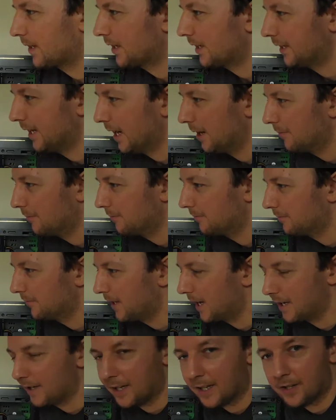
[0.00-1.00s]
yeah,
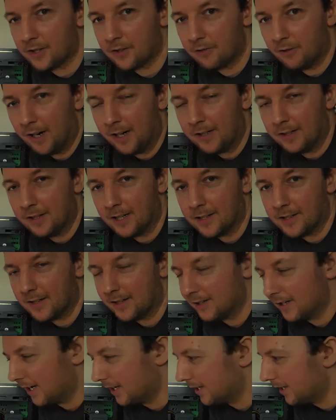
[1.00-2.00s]
that's great. That's
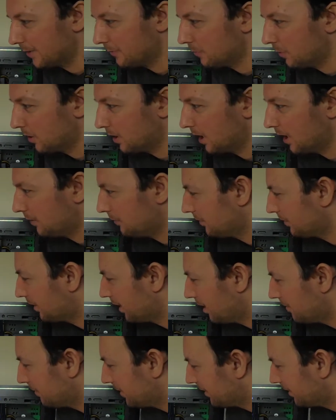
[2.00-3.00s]
exactly what I was
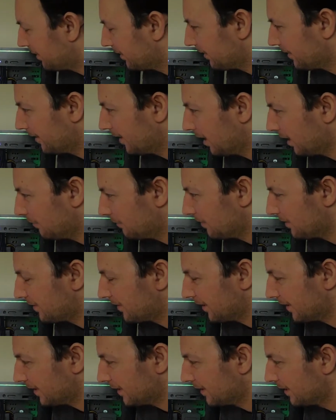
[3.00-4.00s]
hoping that I would
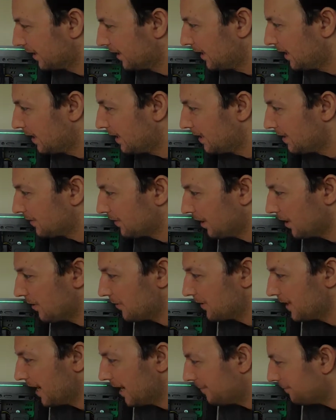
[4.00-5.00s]
see. So
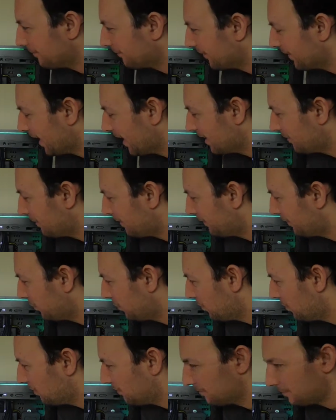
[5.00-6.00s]
yeah, as
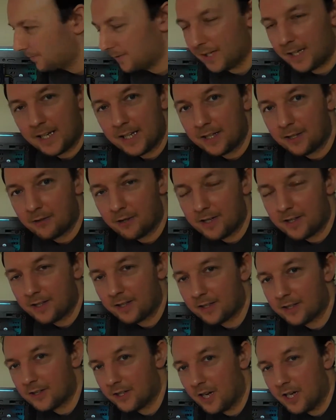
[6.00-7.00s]
before,
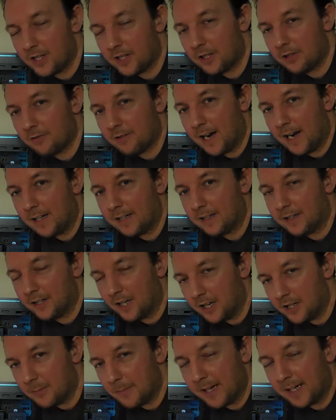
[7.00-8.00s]
increasing the size of your rad
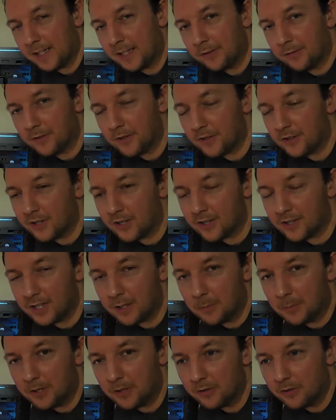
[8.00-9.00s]
does make a difference to your
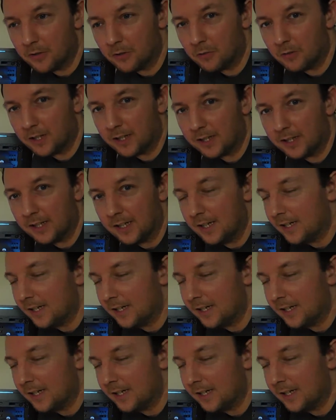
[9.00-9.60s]
CPU cooling,